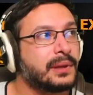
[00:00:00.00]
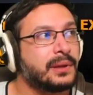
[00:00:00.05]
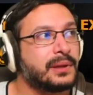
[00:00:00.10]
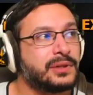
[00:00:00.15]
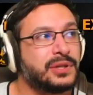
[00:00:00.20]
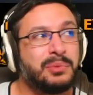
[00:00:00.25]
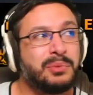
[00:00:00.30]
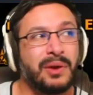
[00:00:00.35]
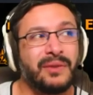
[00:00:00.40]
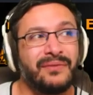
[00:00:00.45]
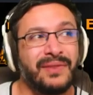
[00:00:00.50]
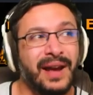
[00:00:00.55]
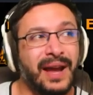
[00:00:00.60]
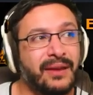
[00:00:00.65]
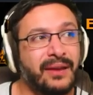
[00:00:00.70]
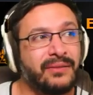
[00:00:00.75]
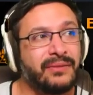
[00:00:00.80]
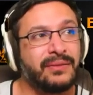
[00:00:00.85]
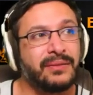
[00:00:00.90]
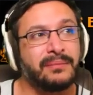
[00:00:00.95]

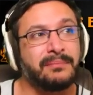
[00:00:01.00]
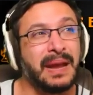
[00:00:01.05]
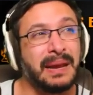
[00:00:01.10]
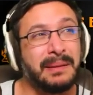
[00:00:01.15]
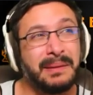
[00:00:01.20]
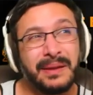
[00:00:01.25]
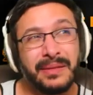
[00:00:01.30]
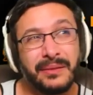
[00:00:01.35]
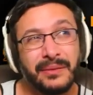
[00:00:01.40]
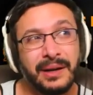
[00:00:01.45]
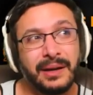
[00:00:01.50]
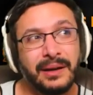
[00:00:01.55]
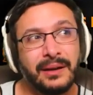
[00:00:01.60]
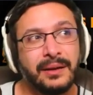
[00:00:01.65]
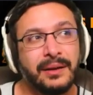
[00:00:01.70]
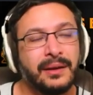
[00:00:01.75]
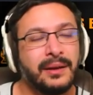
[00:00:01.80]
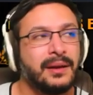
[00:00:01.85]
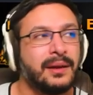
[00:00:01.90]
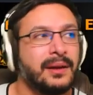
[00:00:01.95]
2.5, maybe 3,
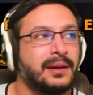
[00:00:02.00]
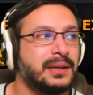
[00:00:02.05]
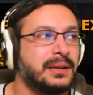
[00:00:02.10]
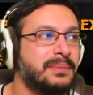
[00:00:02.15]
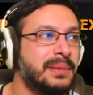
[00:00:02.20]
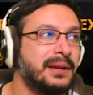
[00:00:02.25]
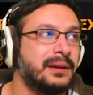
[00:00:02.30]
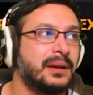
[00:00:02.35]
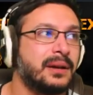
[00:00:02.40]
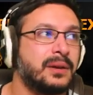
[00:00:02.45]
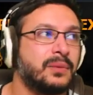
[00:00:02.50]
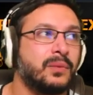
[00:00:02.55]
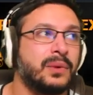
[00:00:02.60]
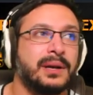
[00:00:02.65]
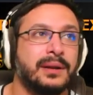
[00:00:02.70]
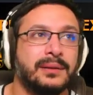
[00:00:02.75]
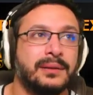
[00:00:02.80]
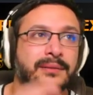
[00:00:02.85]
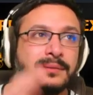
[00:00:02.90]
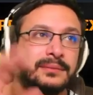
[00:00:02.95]
depending on
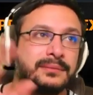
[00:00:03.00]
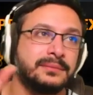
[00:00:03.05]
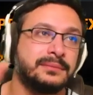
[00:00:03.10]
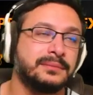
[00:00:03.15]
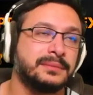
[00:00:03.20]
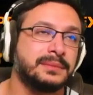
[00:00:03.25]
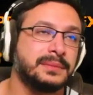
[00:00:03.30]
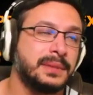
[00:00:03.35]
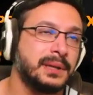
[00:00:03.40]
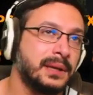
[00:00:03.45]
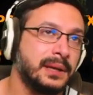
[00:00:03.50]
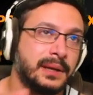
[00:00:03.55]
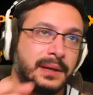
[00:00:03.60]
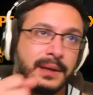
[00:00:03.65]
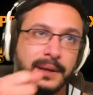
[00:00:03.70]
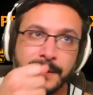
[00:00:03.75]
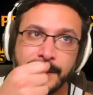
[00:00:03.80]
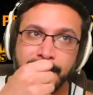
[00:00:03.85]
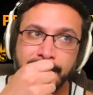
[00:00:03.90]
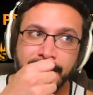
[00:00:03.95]
what
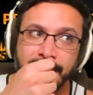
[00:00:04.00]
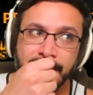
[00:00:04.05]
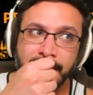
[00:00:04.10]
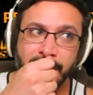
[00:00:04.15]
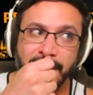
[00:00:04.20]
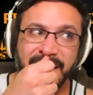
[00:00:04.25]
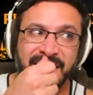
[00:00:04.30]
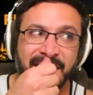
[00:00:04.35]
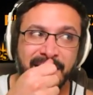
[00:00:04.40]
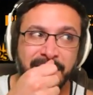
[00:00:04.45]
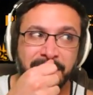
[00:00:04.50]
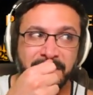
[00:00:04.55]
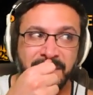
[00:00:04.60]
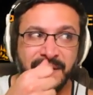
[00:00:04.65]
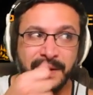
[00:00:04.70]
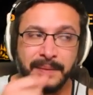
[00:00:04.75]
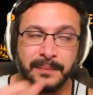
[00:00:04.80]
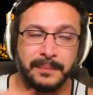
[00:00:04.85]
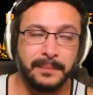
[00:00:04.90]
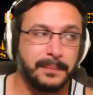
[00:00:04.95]
we get,
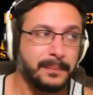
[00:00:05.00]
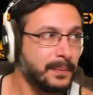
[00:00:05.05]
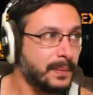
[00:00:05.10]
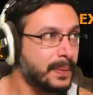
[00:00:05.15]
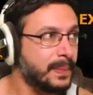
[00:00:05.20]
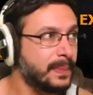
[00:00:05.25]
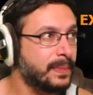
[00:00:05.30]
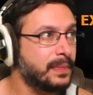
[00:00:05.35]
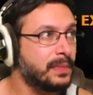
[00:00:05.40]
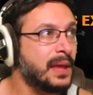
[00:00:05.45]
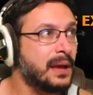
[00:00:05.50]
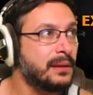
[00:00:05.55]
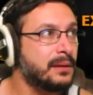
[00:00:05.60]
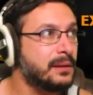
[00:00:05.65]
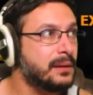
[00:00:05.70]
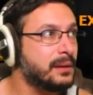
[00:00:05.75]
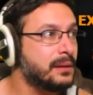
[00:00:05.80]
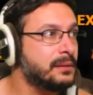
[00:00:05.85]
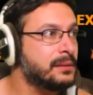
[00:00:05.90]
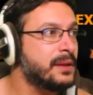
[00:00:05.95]
but
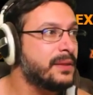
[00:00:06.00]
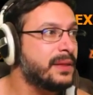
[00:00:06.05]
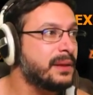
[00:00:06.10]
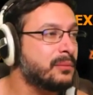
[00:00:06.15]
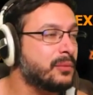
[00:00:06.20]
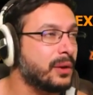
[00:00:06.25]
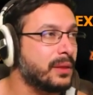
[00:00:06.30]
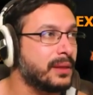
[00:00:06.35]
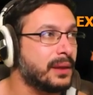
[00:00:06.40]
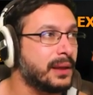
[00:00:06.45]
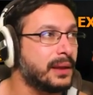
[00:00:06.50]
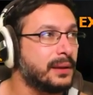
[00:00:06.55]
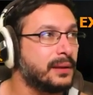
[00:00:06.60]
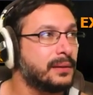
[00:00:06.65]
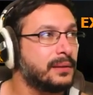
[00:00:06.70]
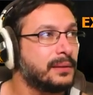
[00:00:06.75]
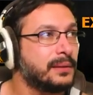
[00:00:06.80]
nothing more than that.